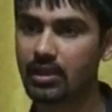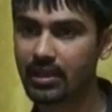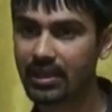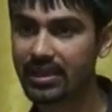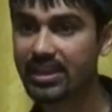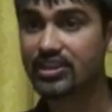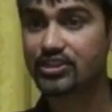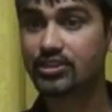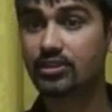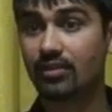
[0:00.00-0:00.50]

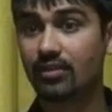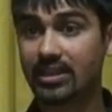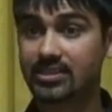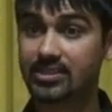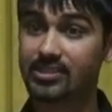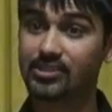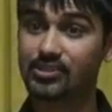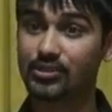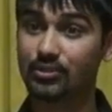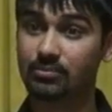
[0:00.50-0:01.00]
each device
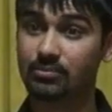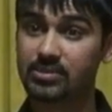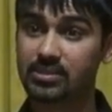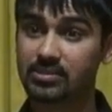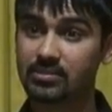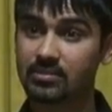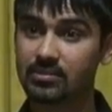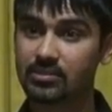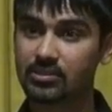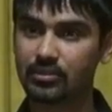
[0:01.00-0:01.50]
consumes.
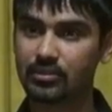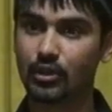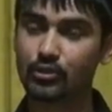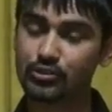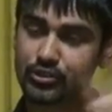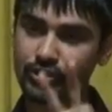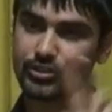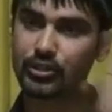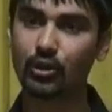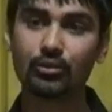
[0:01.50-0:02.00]
So those
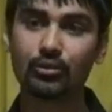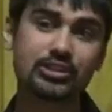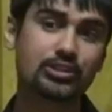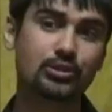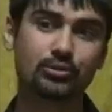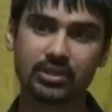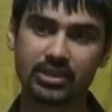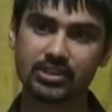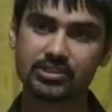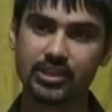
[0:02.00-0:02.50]
are the only
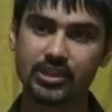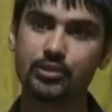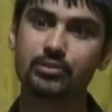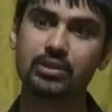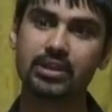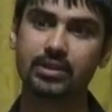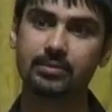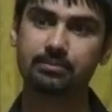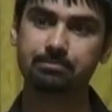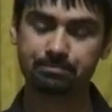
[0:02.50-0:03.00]
two things that you
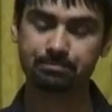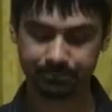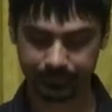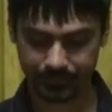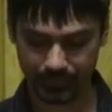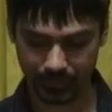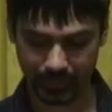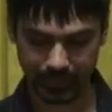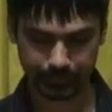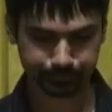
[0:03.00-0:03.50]
need,
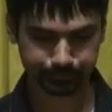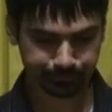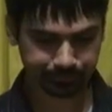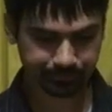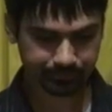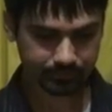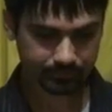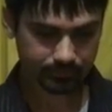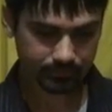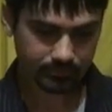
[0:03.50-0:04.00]
all right?
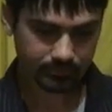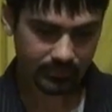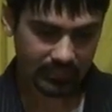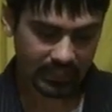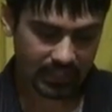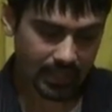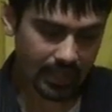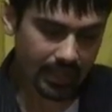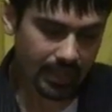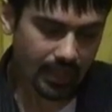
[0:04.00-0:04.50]

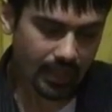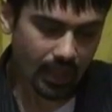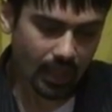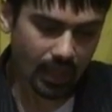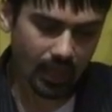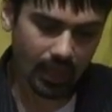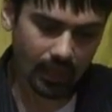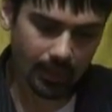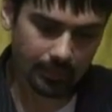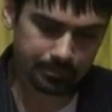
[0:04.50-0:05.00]

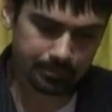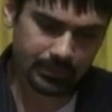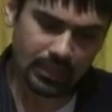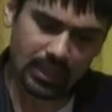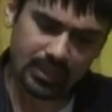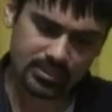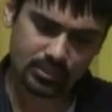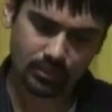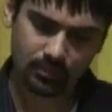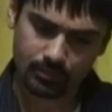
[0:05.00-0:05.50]
Um,
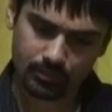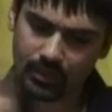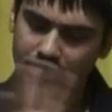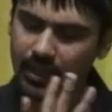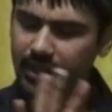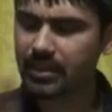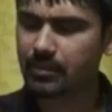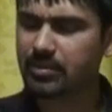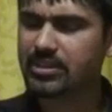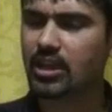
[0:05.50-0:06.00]
so
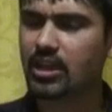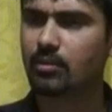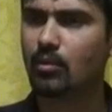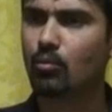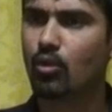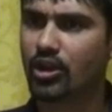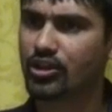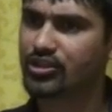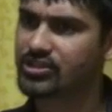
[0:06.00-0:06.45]
uh, let me talk about water